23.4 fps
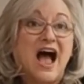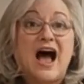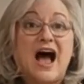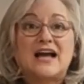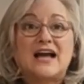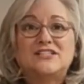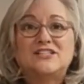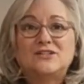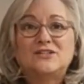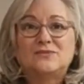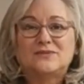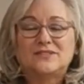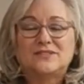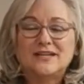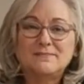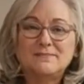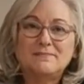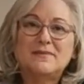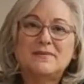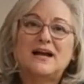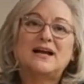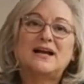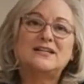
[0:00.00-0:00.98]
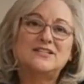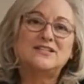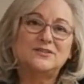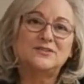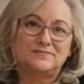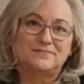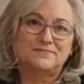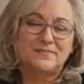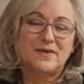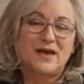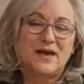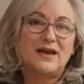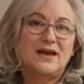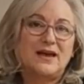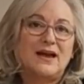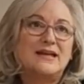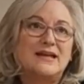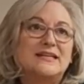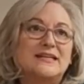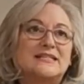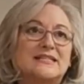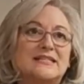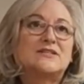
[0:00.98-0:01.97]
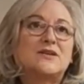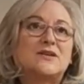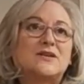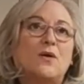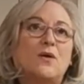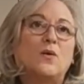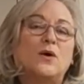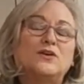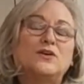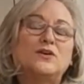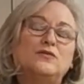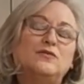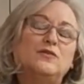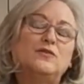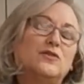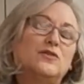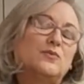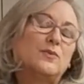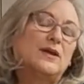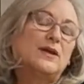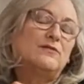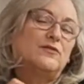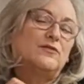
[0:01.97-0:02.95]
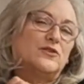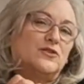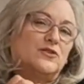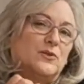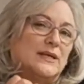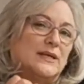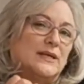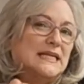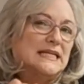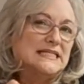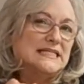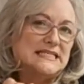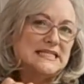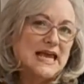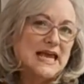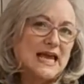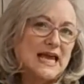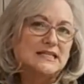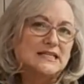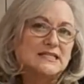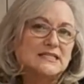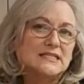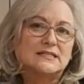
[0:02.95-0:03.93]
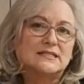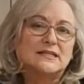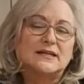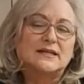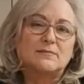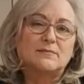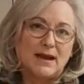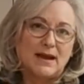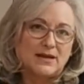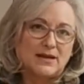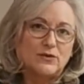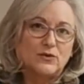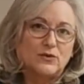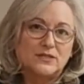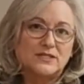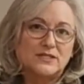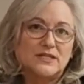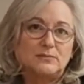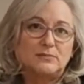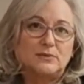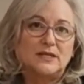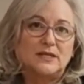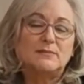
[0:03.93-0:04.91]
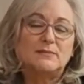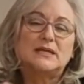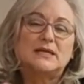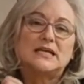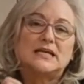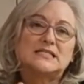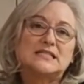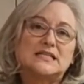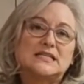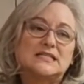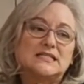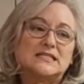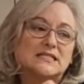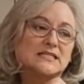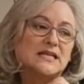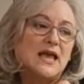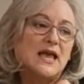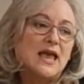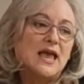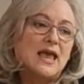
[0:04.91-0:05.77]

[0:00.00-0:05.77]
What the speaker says: I do. Yep, I do. It's a wonderful thread for doing intense, like micro stippling, because it's